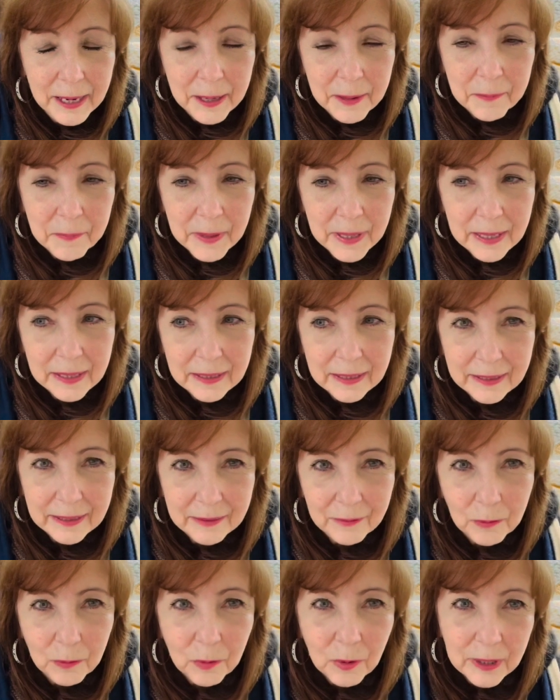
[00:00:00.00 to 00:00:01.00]
but
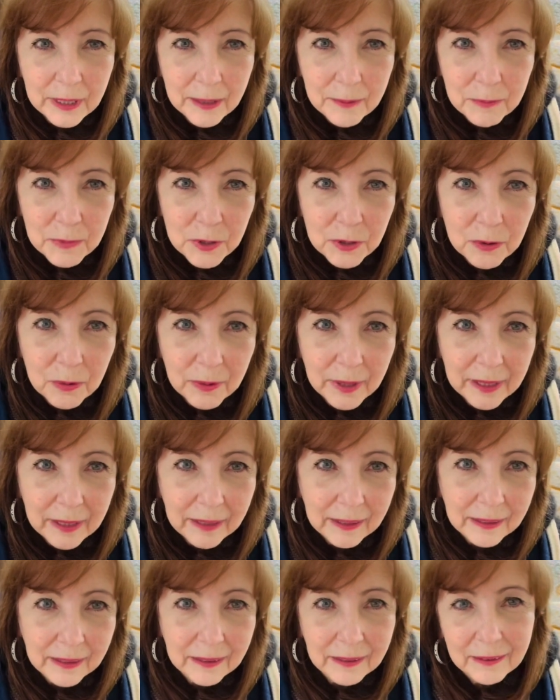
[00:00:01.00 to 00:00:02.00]
what I'm
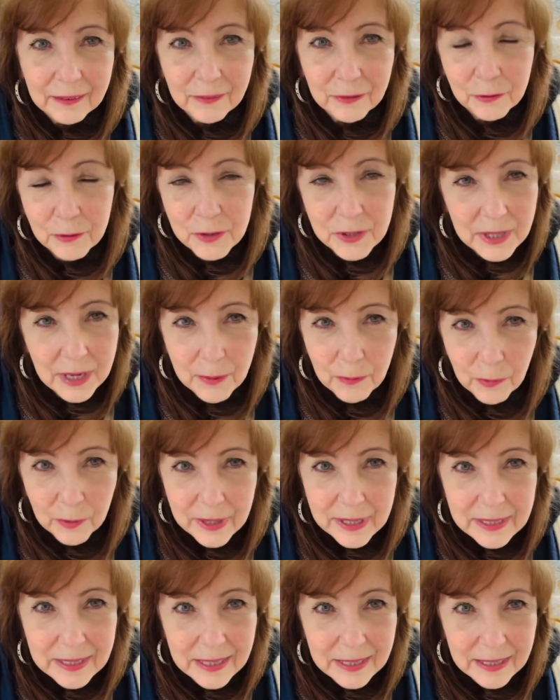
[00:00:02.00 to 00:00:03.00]
doing for some
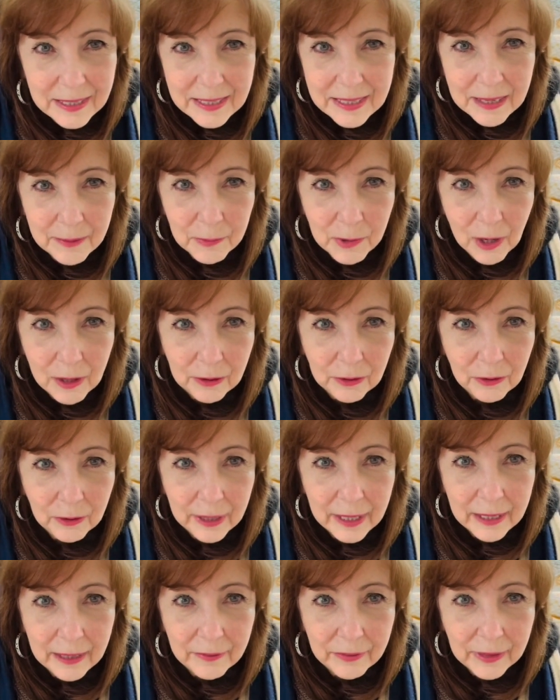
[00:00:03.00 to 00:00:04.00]
reason is I'm not
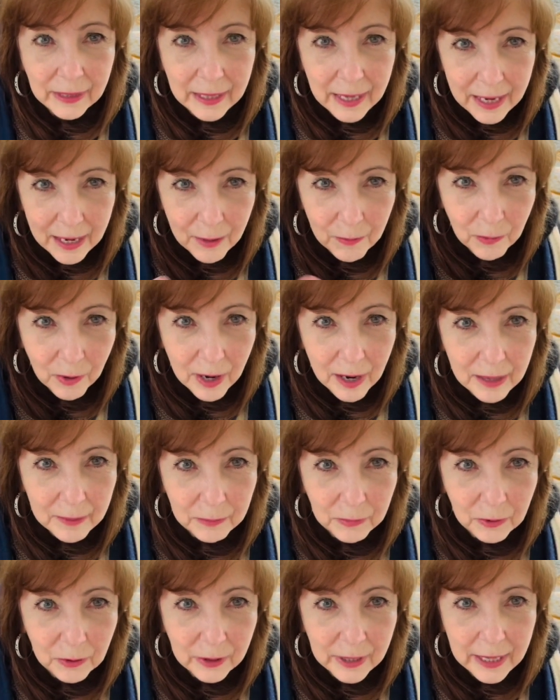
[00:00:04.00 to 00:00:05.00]
looking at the camera, I'm
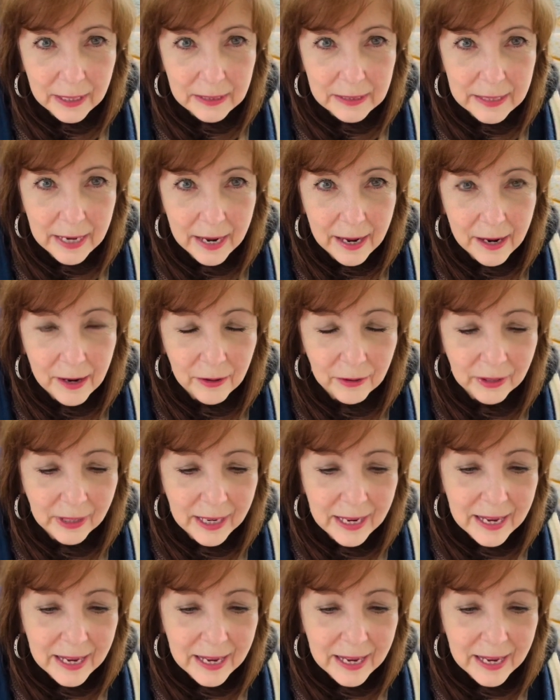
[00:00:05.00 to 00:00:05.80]
looking down.